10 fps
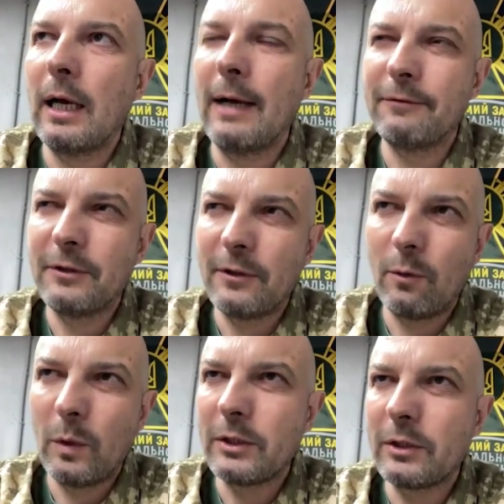after
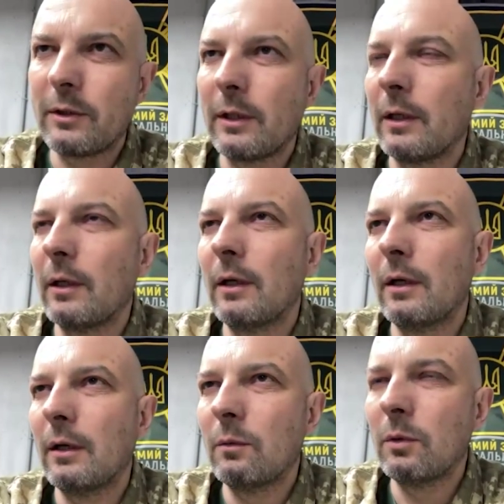the victory,
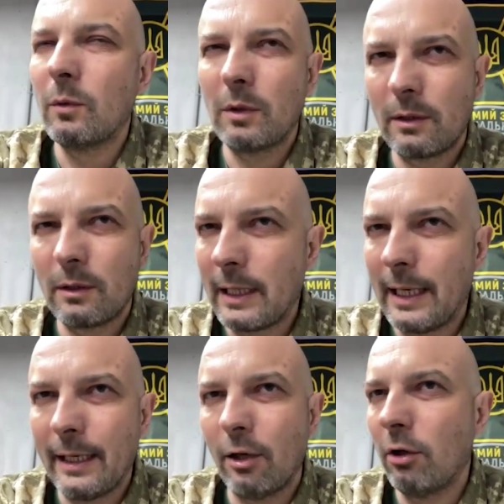uh, we will
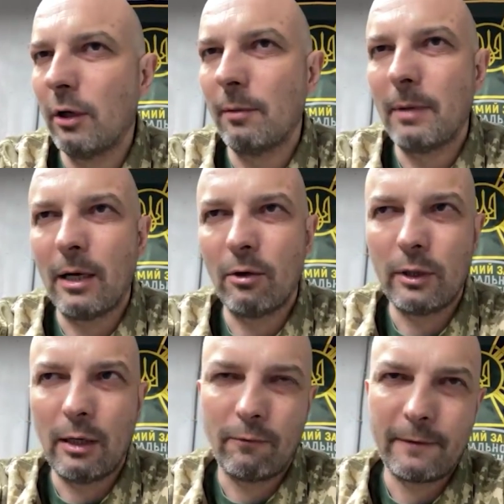cry a lot about
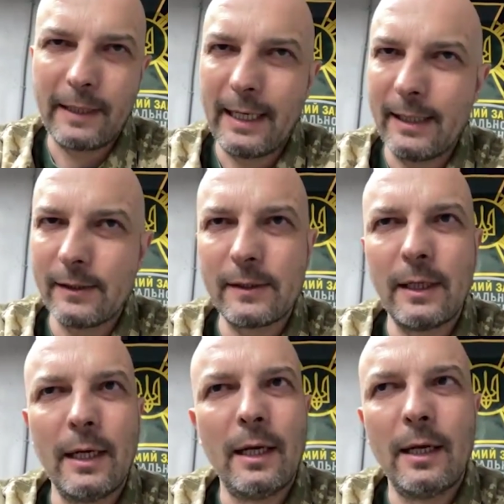our friends,
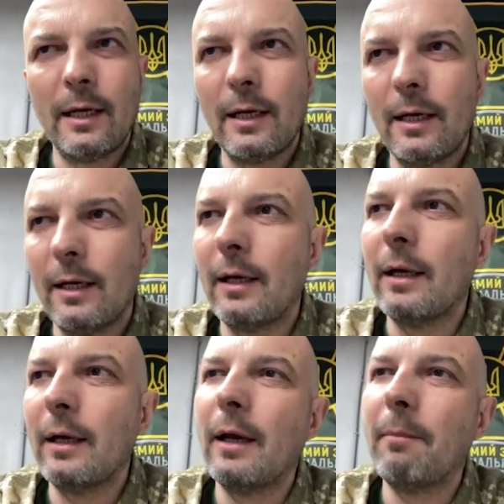
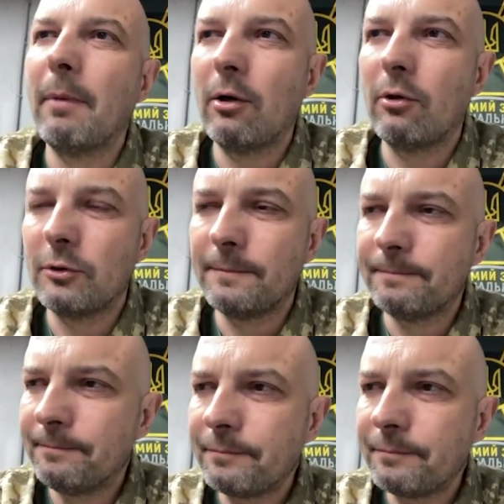uh, about